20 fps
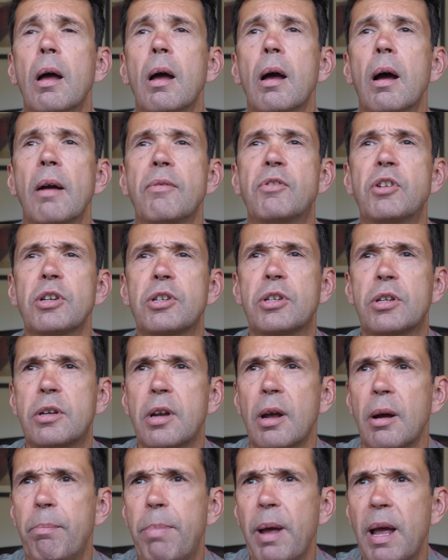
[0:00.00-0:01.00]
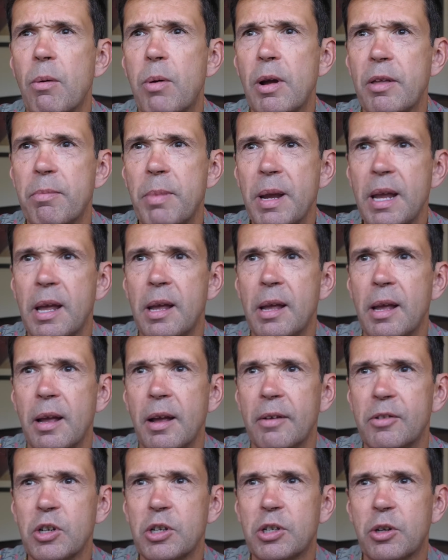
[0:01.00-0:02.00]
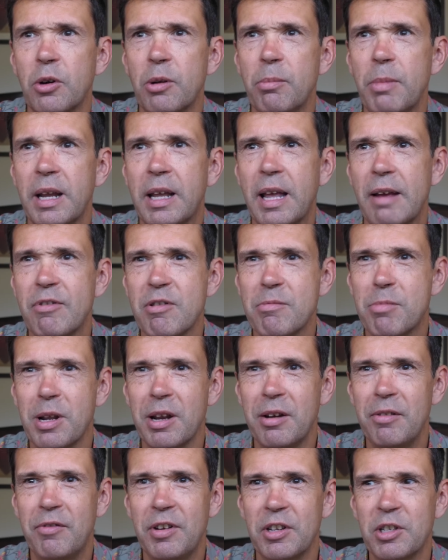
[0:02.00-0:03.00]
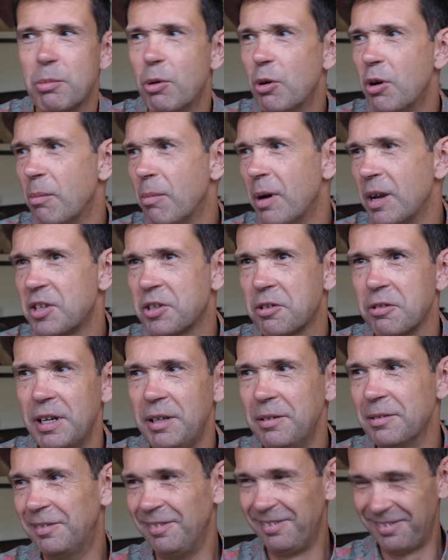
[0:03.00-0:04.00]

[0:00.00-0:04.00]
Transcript: I've just, bear with me, just got to make everybody invisible on my screen.